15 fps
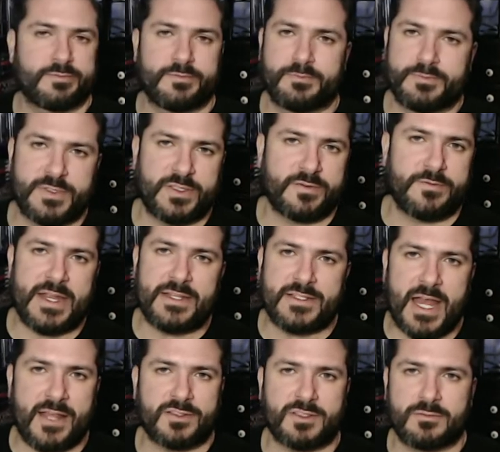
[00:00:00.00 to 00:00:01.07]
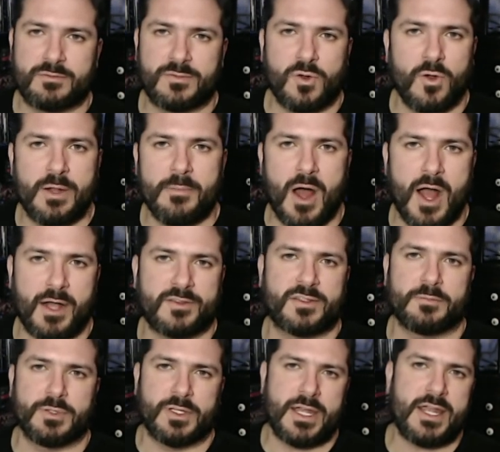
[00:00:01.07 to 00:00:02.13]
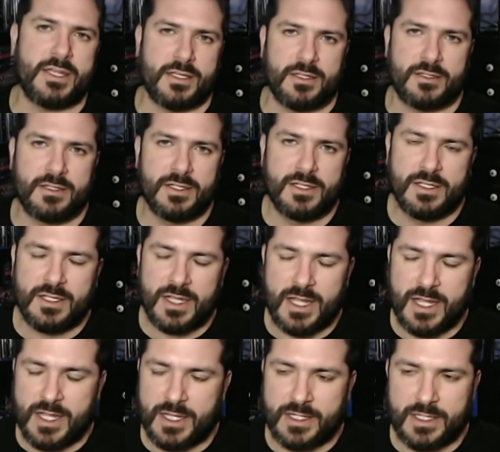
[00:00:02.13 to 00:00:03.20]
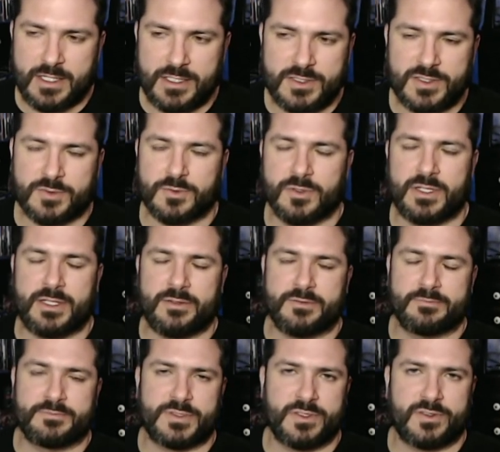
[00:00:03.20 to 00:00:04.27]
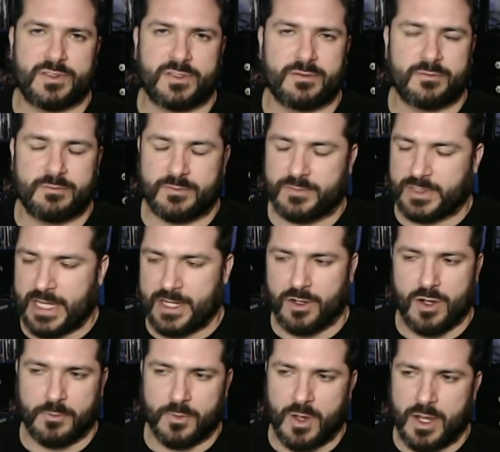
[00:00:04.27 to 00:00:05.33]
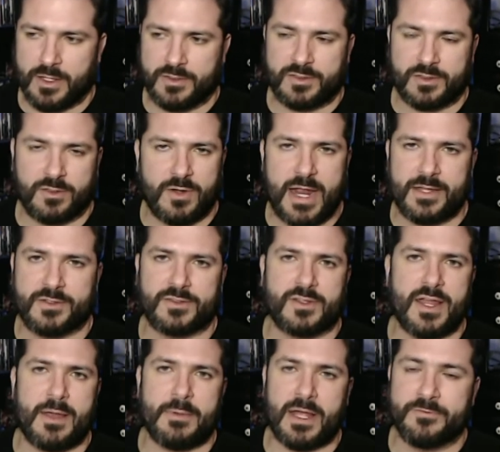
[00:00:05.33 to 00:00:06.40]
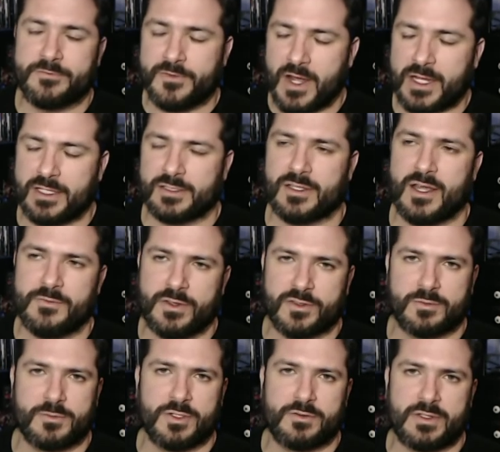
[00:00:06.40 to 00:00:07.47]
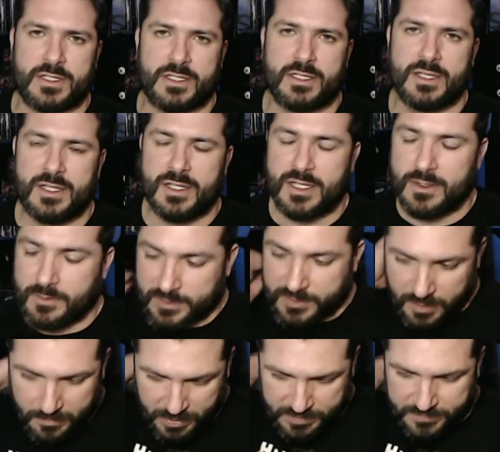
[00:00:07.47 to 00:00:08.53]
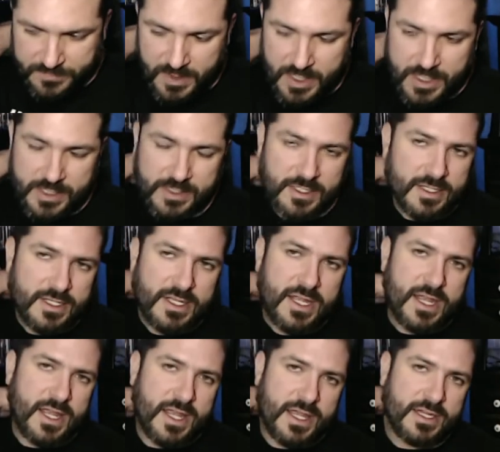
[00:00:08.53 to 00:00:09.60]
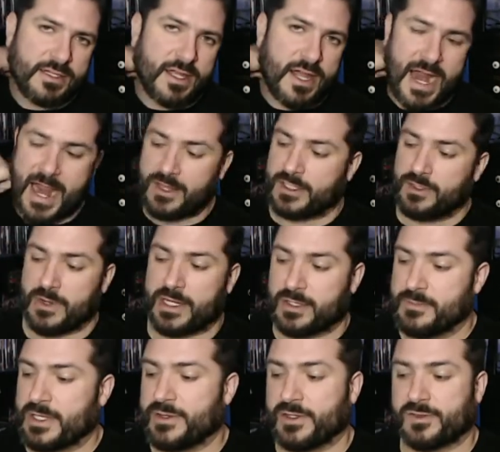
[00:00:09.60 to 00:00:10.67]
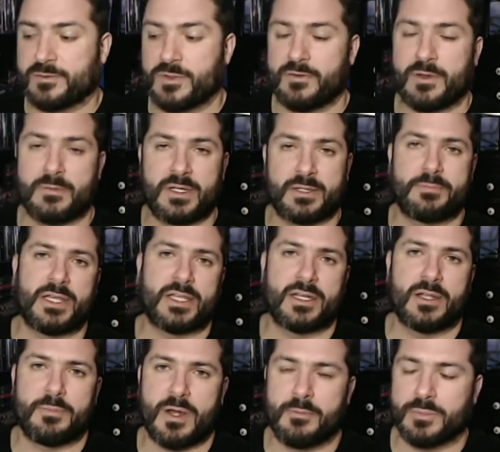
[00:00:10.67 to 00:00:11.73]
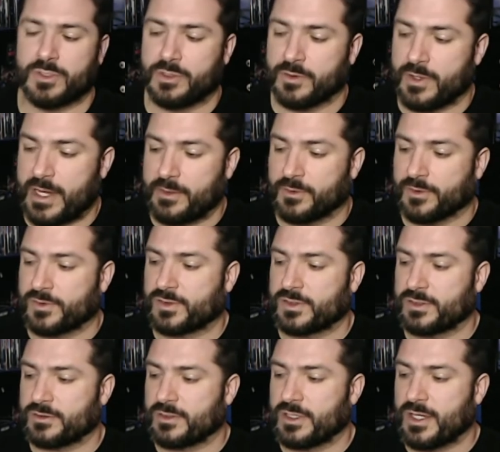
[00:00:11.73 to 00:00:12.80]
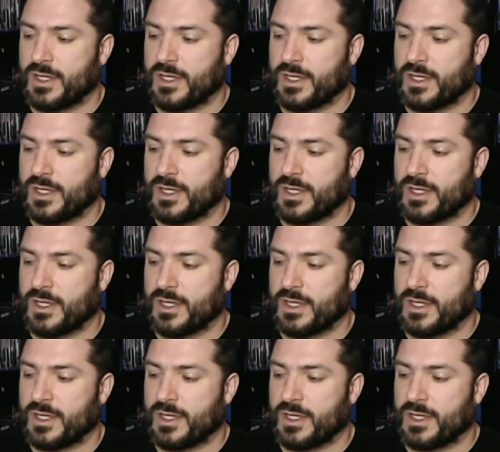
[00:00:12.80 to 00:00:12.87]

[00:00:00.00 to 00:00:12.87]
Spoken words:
just fantastic toy box to play in, and he just really just hit a home run. It's a grand slam. I fucking love this movie. It was so much fun, and highly recommend this movie. I'm gonna pick it up on Blu-ray real soon.